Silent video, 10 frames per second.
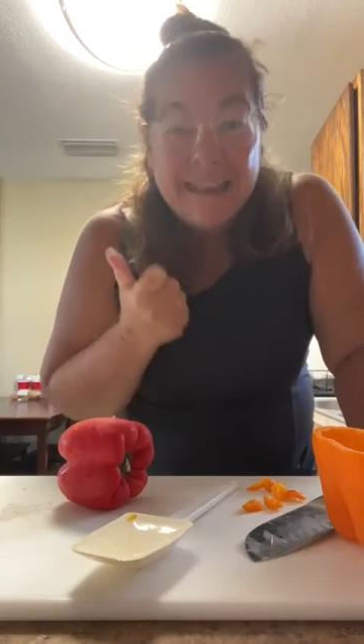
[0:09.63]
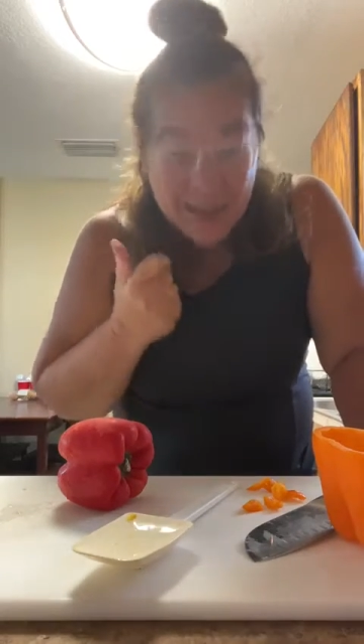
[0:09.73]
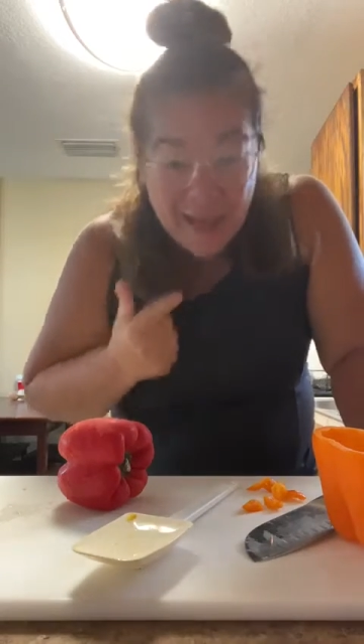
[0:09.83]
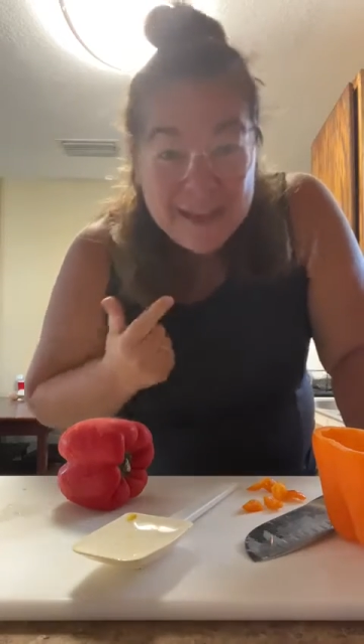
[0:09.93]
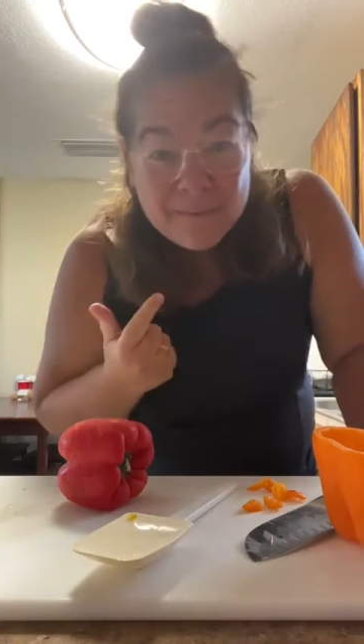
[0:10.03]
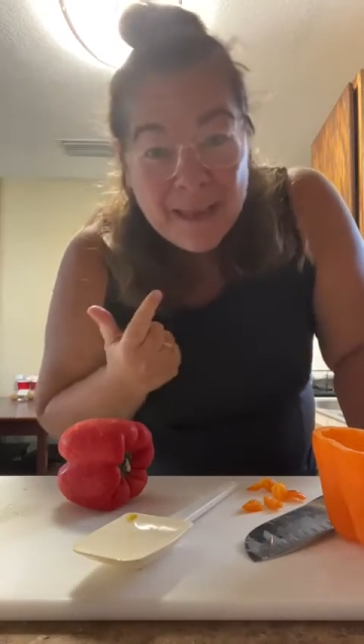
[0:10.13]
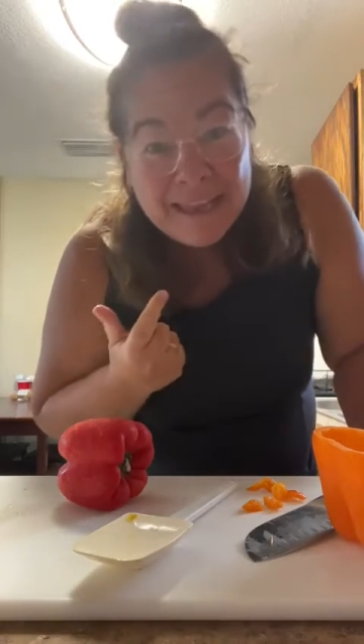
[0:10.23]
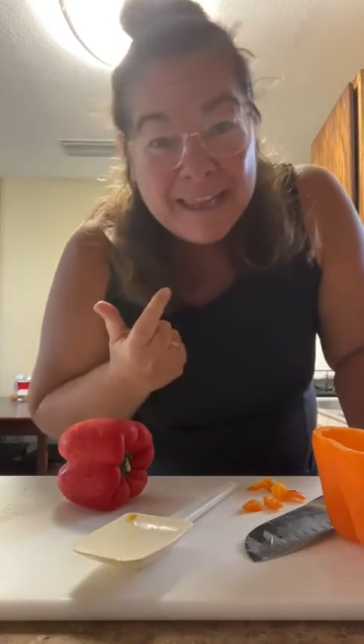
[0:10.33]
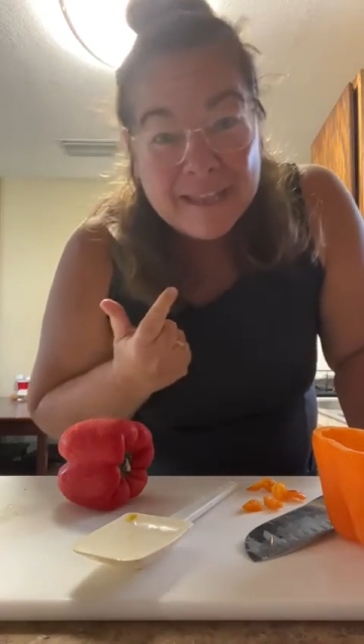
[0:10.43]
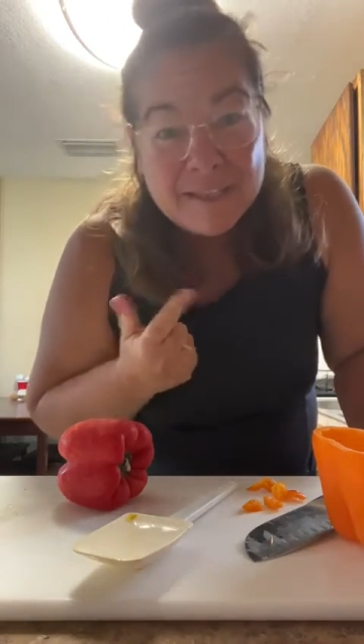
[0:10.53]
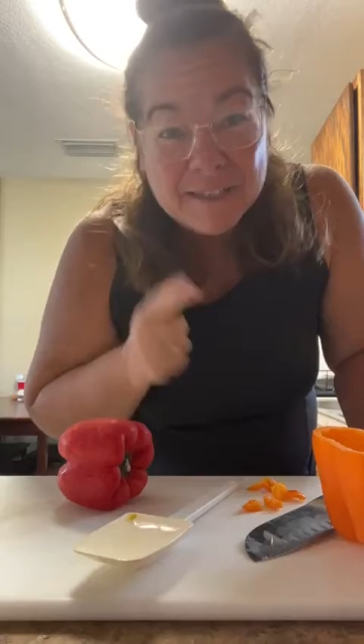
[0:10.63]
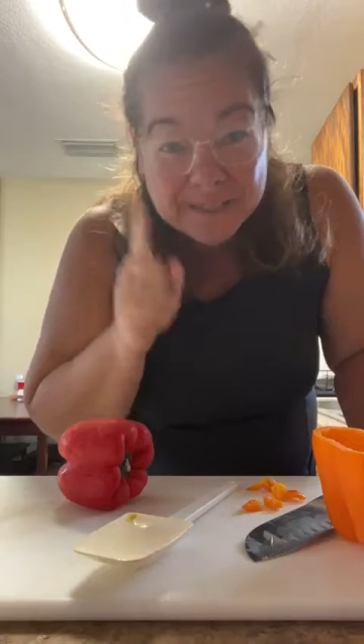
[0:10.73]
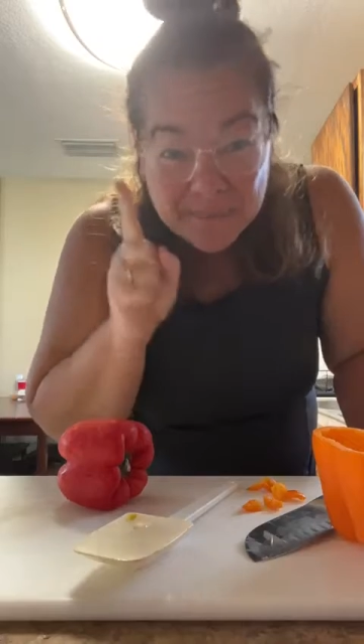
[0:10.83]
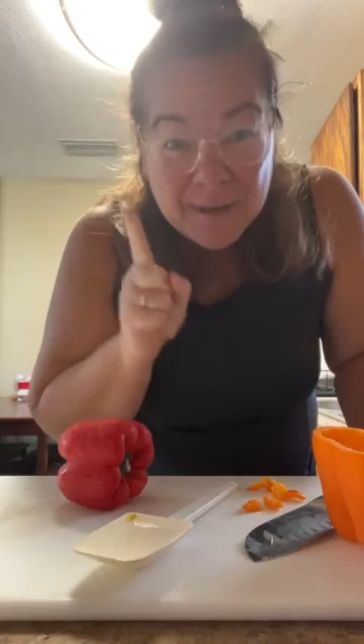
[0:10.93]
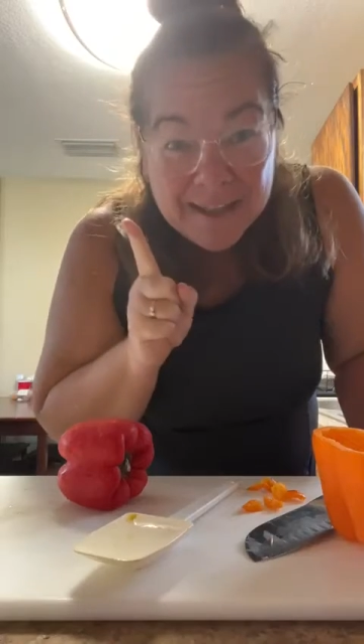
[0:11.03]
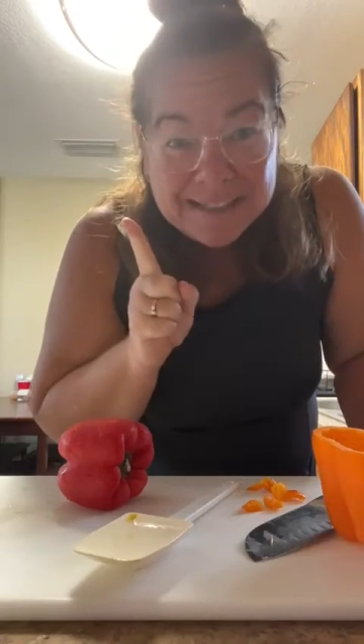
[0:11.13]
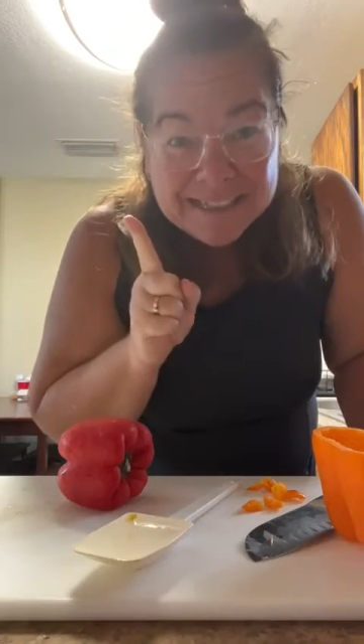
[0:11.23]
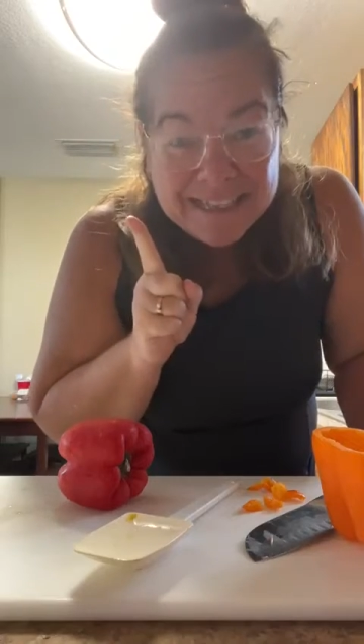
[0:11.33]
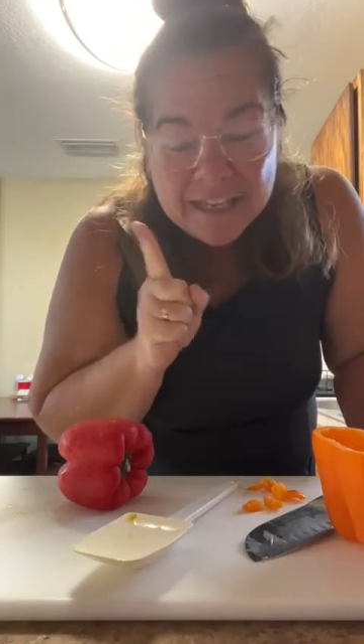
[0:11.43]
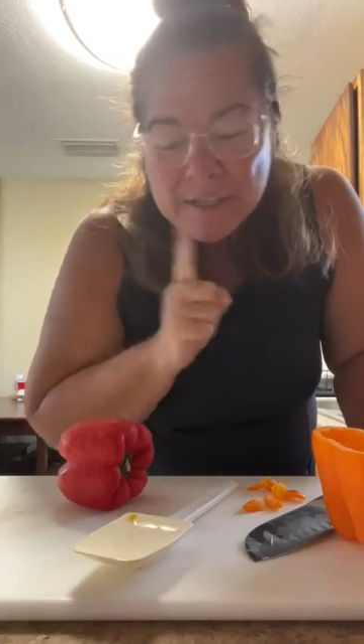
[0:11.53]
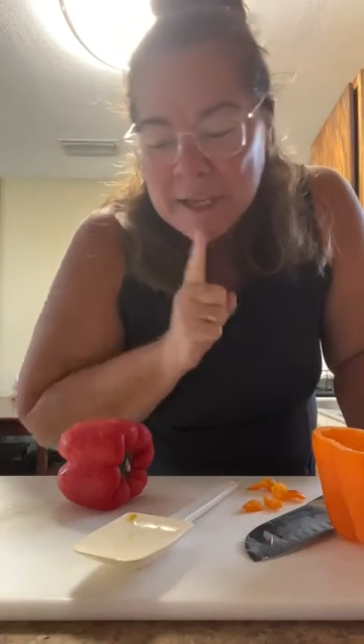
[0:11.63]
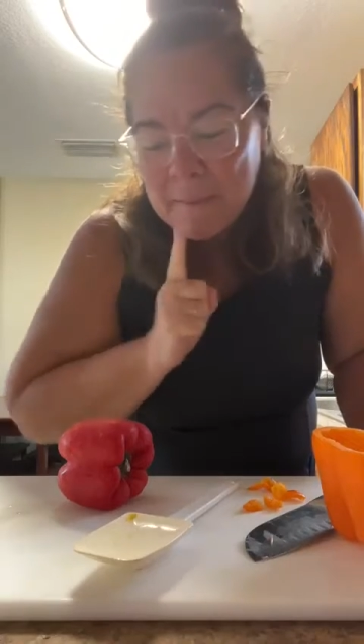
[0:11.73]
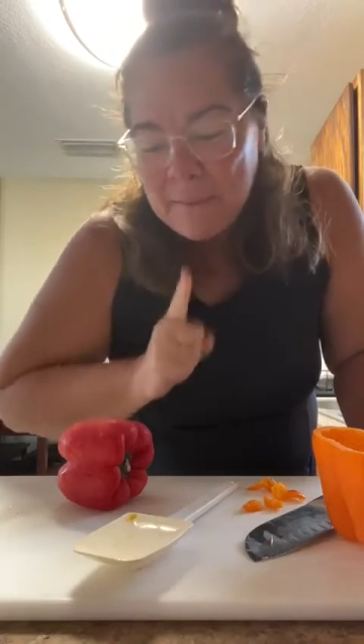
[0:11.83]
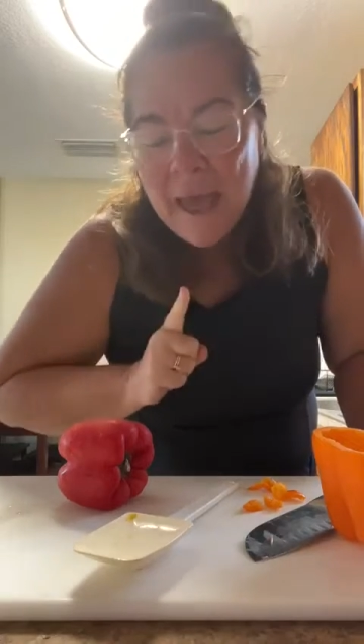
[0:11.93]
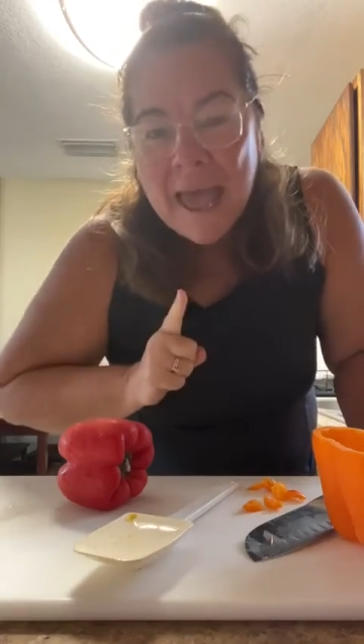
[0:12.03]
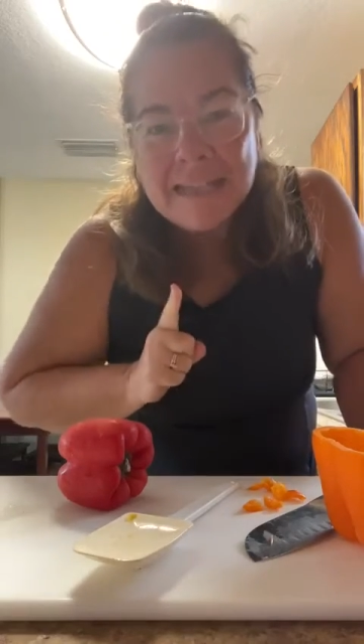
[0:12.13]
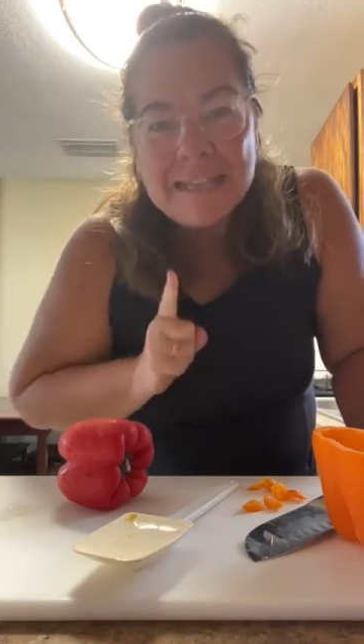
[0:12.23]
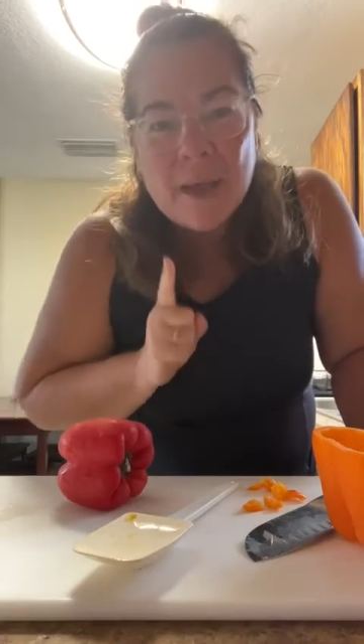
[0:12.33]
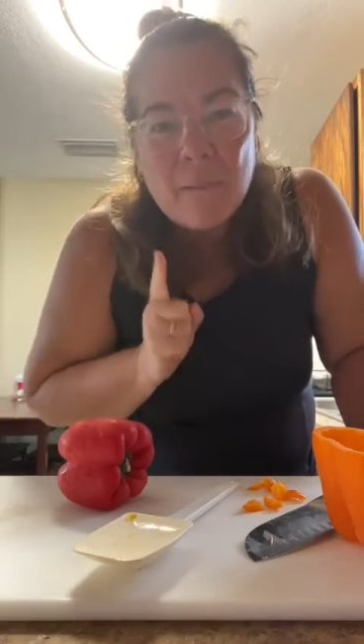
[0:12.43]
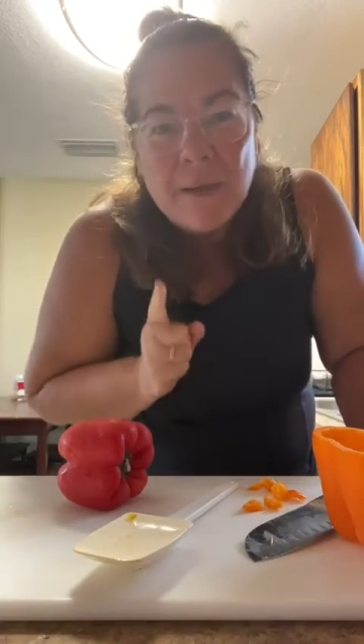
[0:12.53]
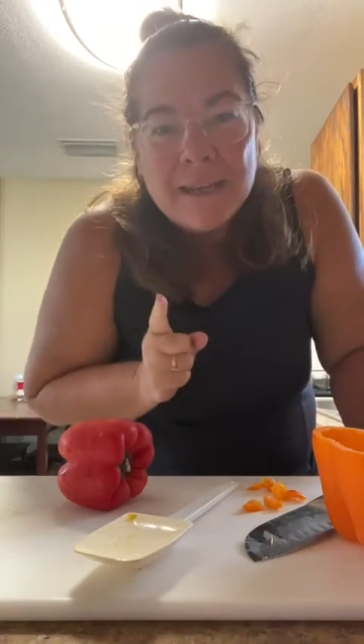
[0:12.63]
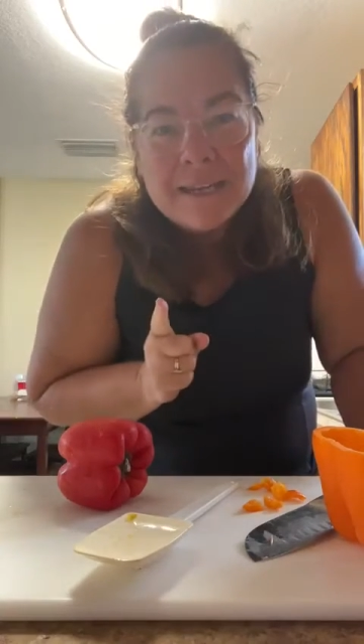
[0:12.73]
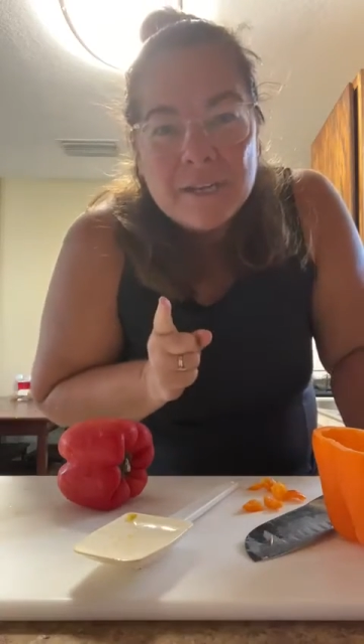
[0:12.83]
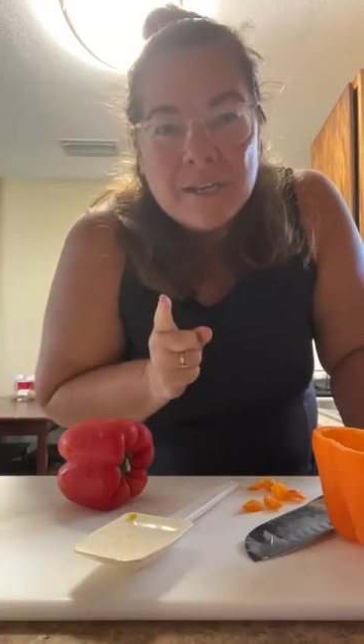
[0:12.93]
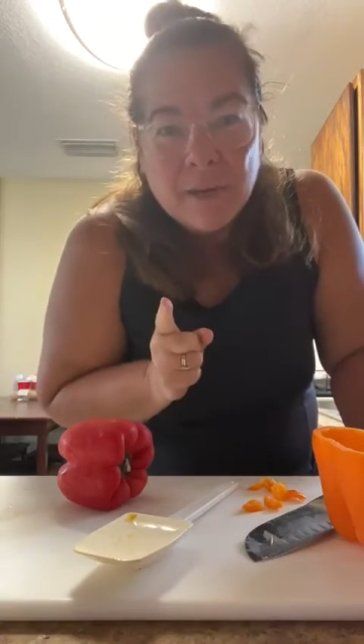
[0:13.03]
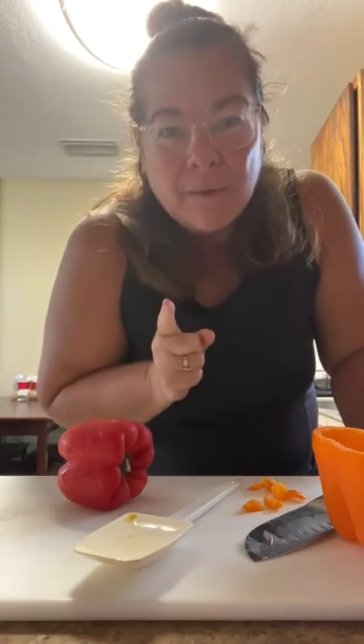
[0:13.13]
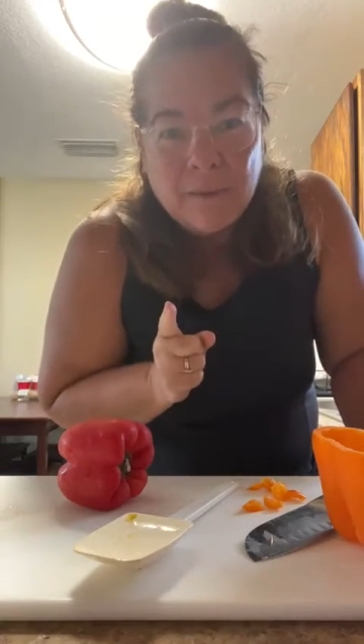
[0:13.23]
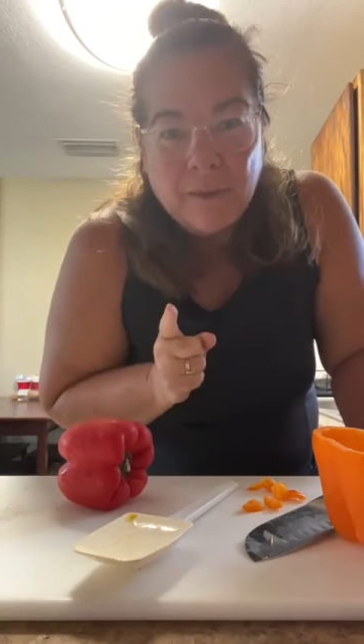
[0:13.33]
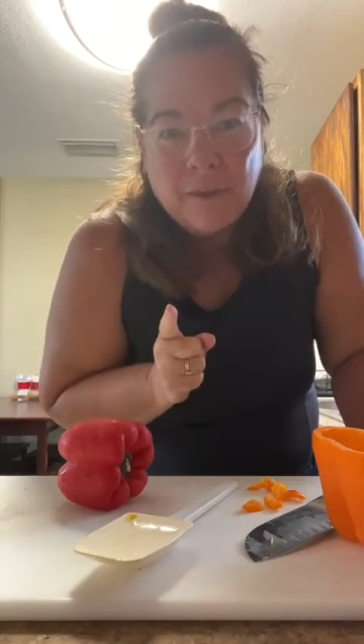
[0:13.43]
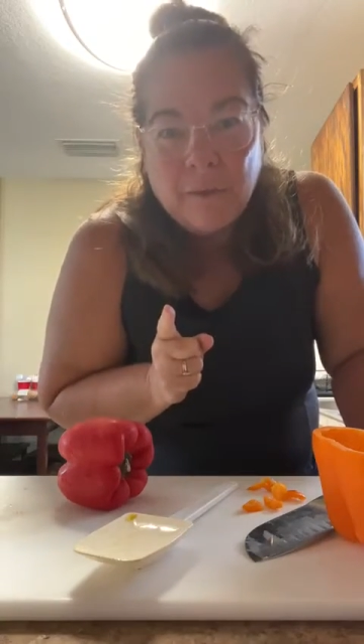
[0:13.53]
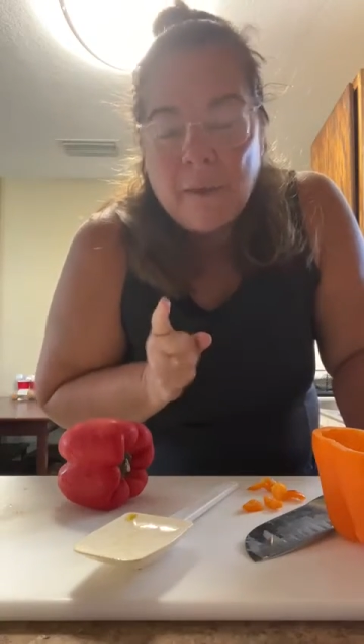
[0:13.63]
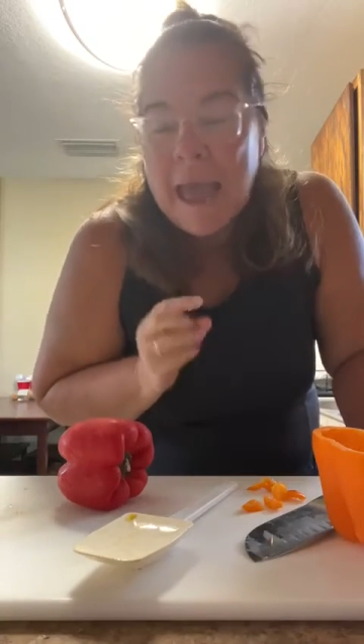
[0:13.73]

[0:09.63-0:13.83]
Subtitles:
not in my kitchen, someone else's kitchen, but I wanted to share with you,